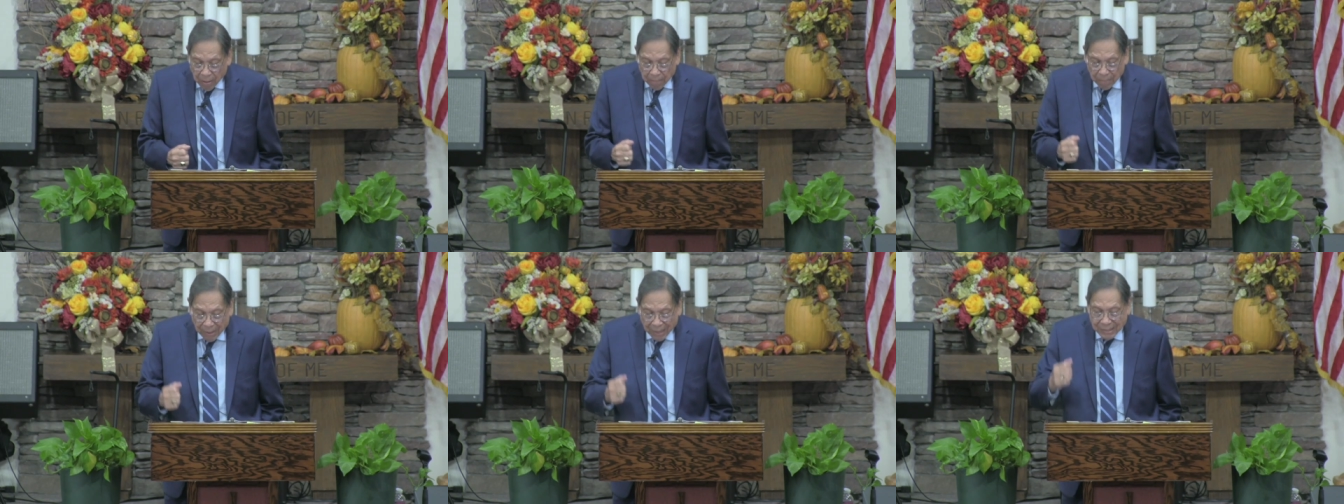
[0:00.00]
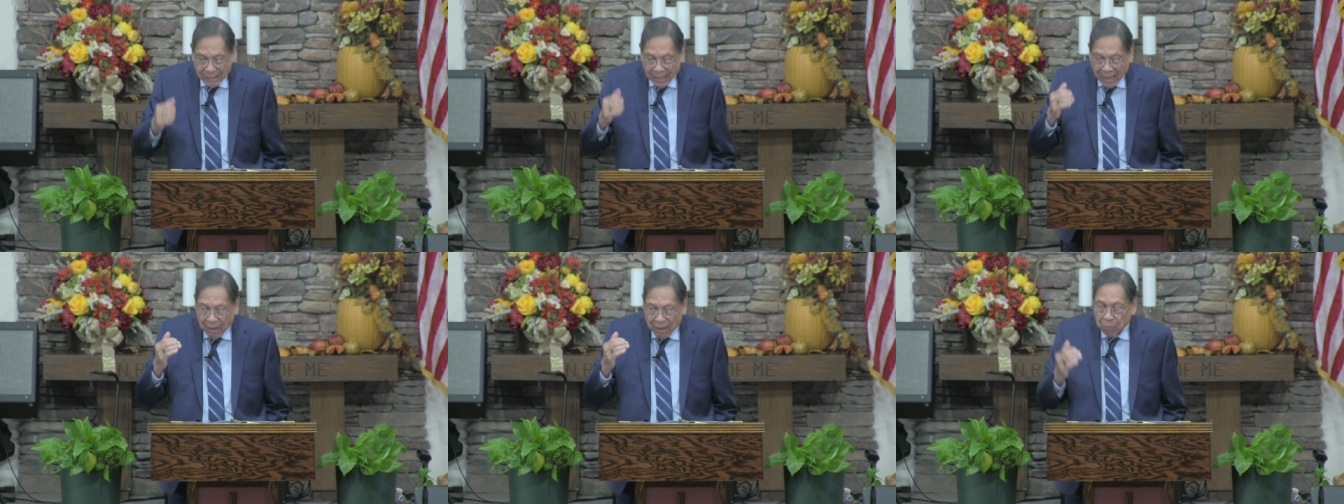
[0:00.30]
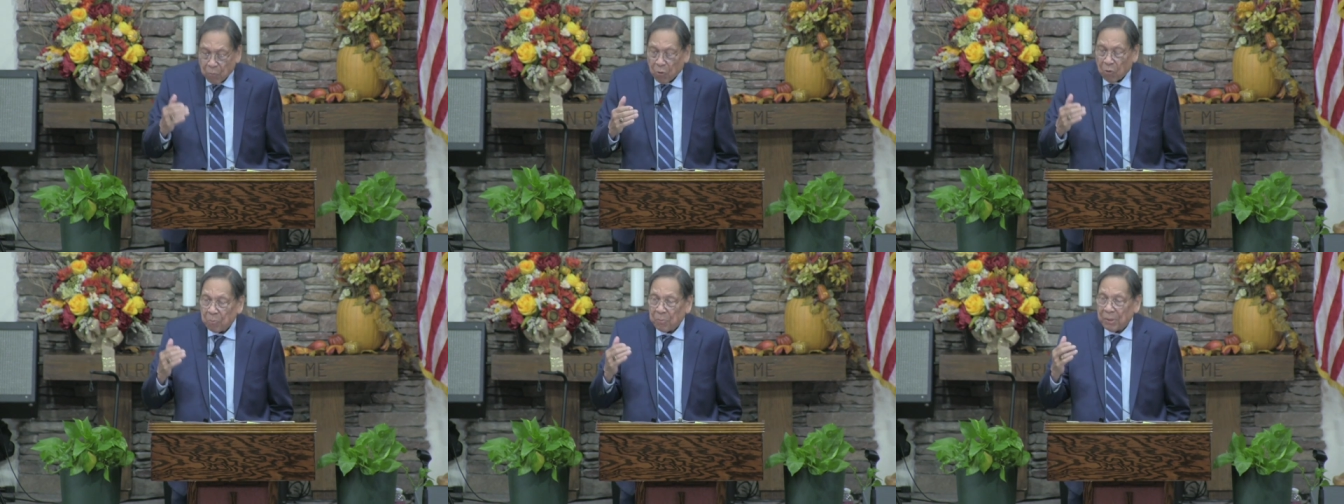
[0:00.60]
But
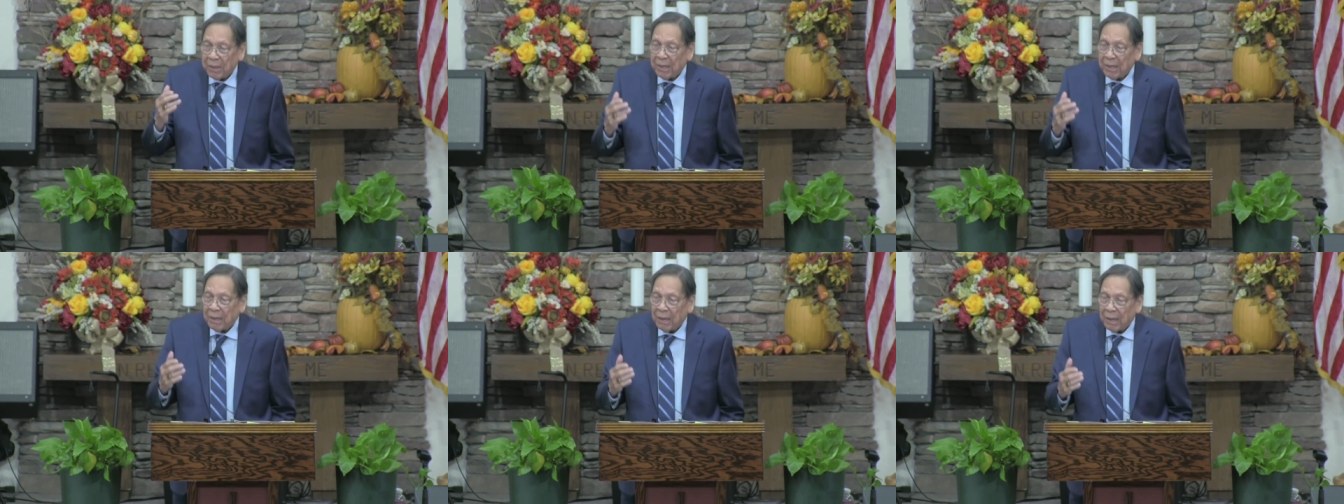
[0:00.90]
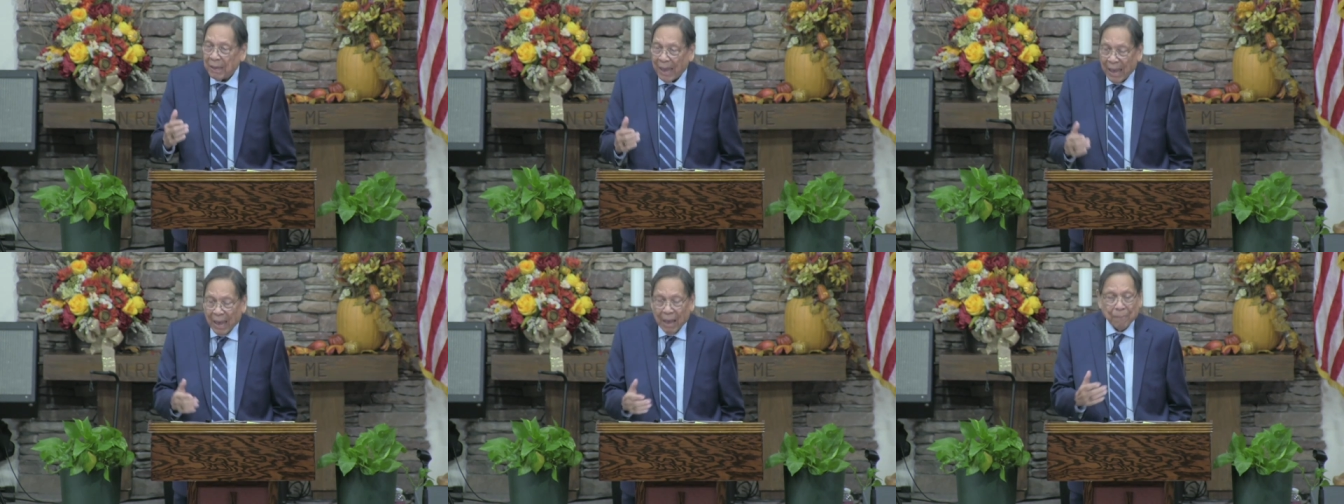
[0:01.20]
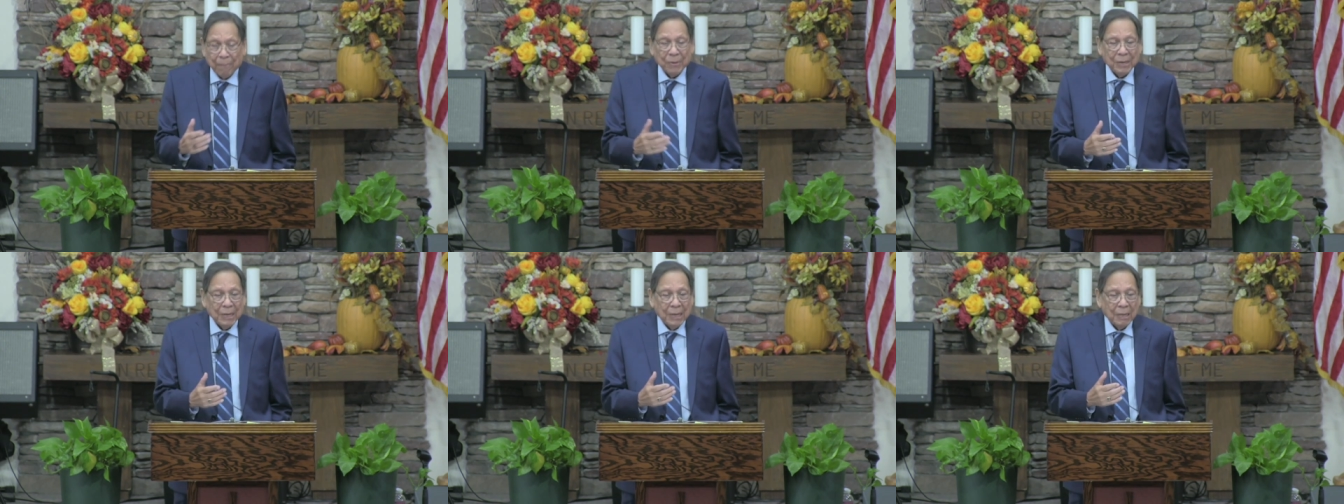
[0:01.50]
that won't be
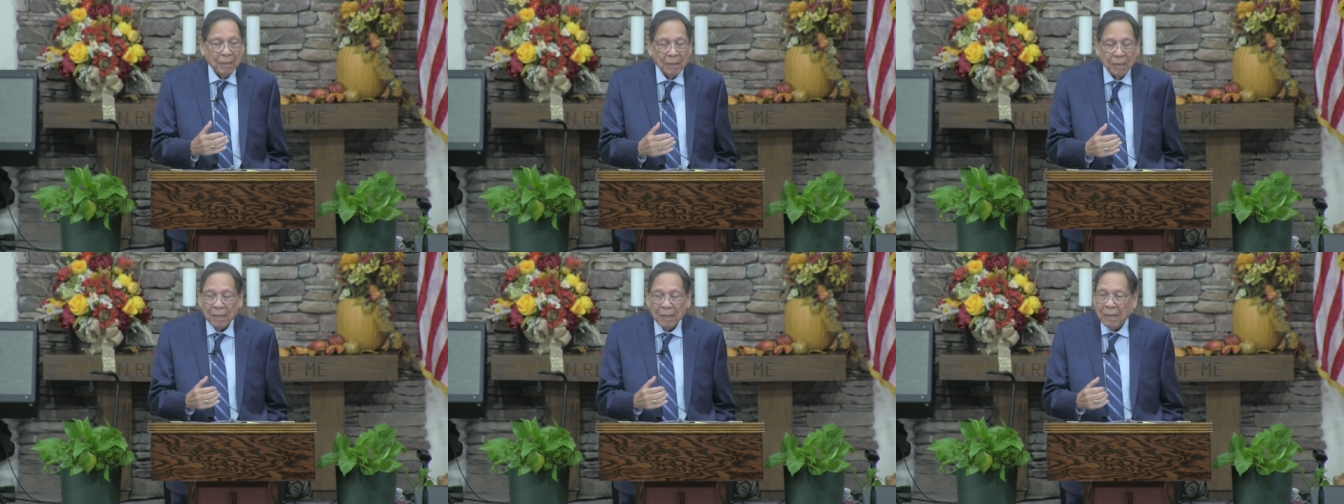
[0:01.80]
happening.